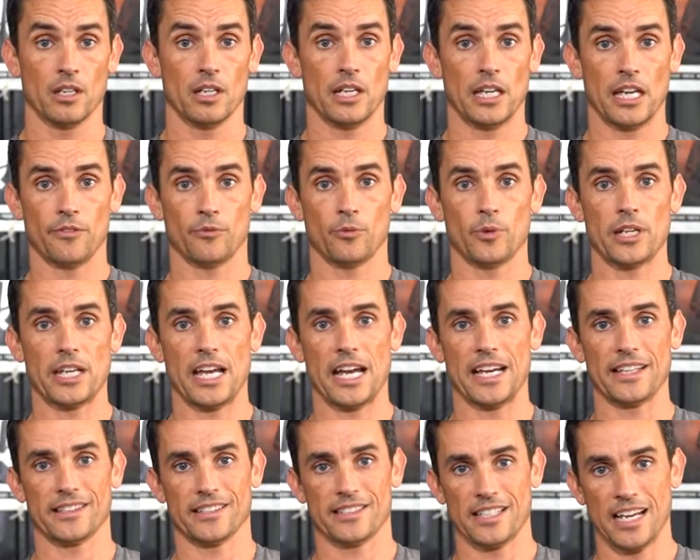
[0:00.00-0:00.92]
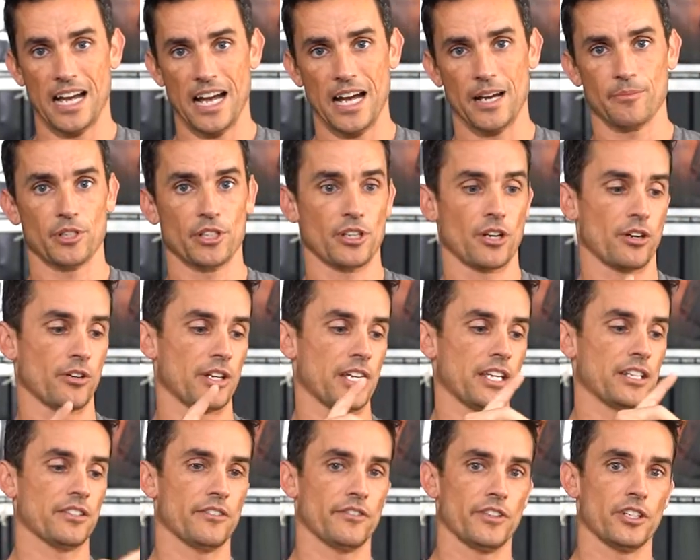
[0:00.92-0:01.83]
If we had the time to go
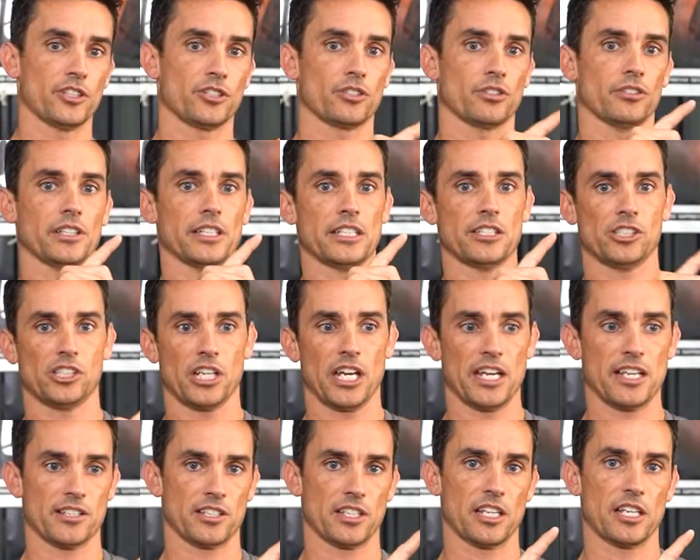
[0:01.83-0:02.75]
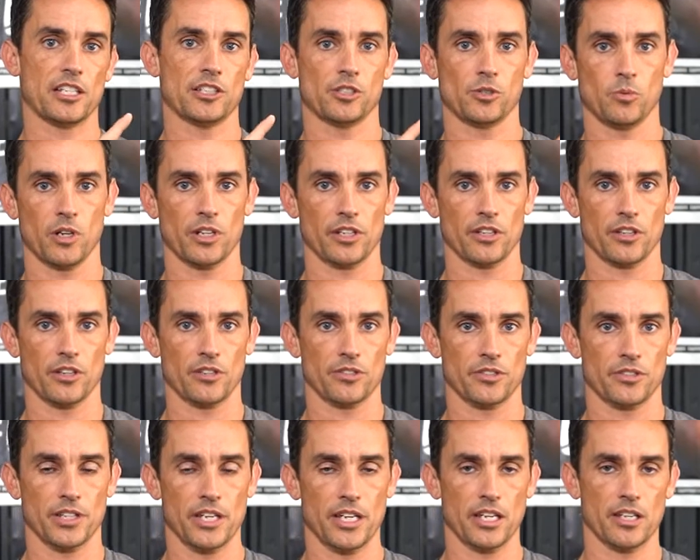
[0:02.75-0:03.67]
individually chase each one of
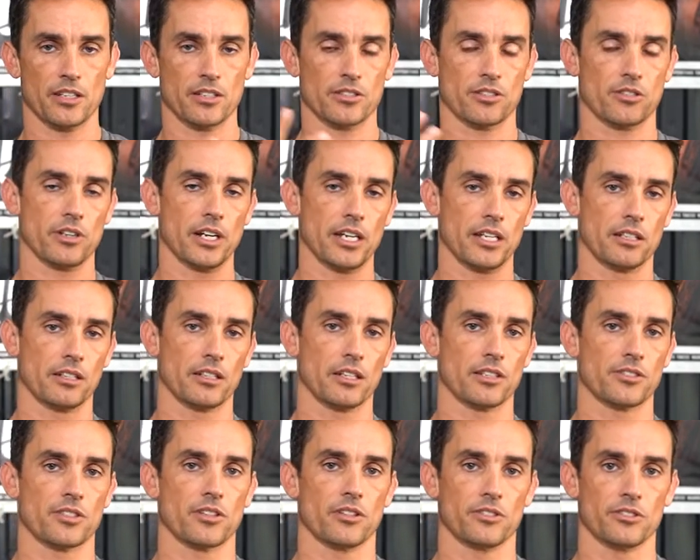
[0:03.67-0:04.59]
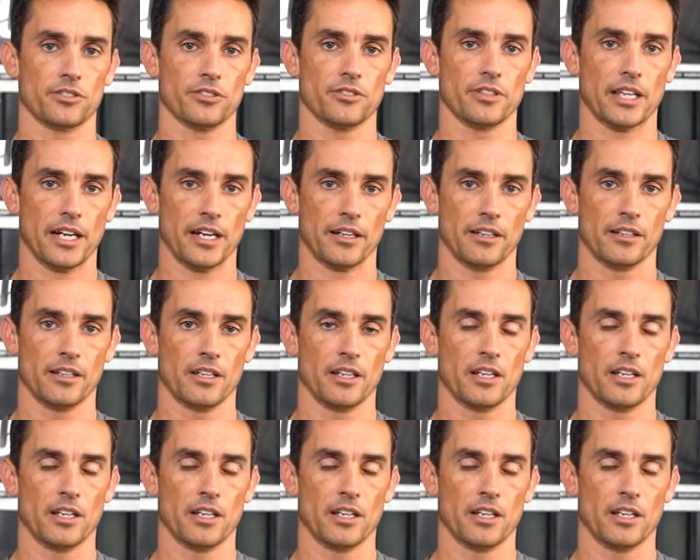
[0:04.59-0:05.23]
those things, great, let's go do that.